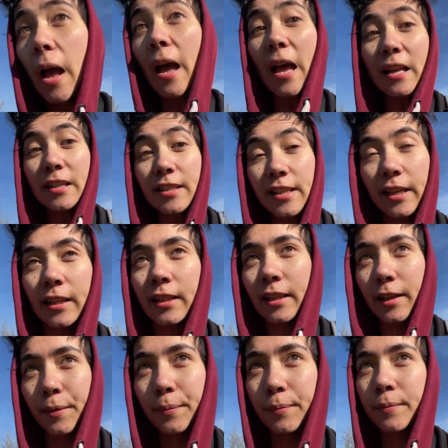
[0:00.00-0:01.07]
And second
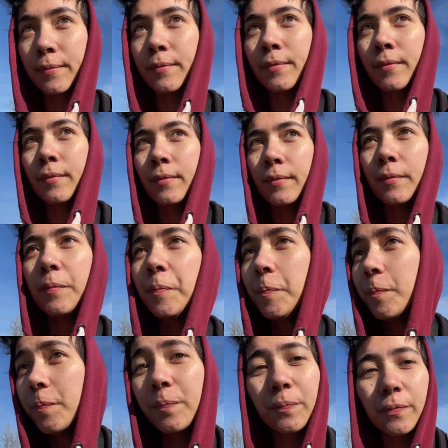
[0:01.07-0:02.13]
thing,
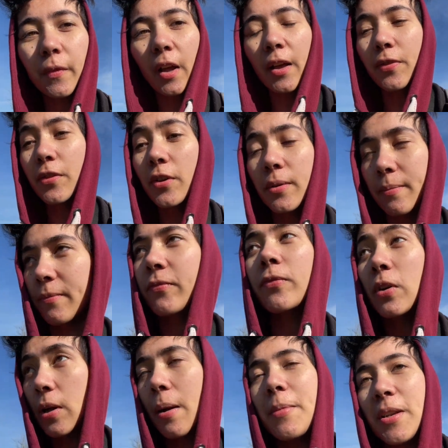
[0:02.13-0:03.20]
the,
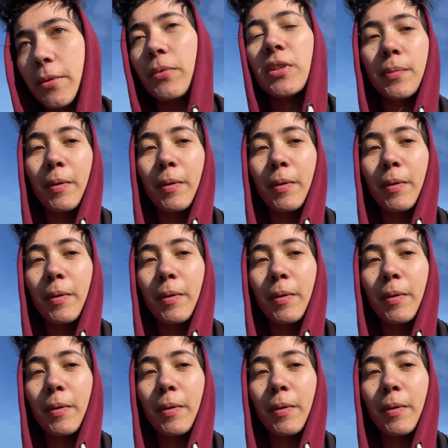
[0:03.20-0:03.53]
for, I mean, it was a